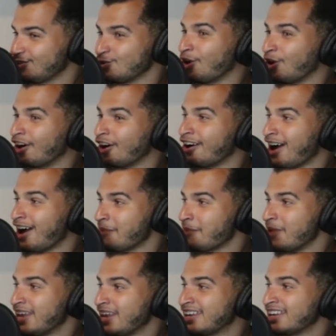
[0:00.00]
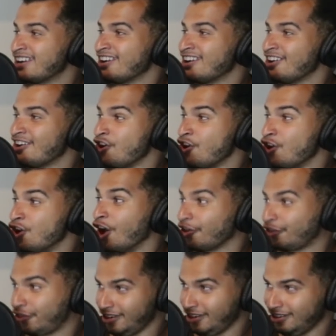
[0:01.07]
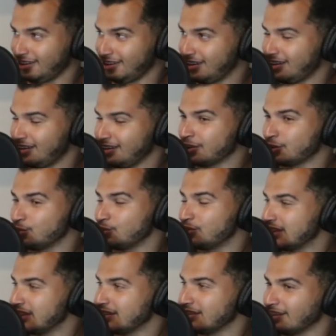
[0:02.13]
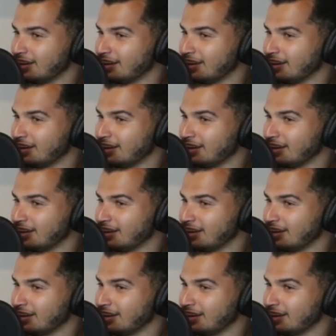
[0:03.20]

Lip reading: you are not making nothing. Like you'd need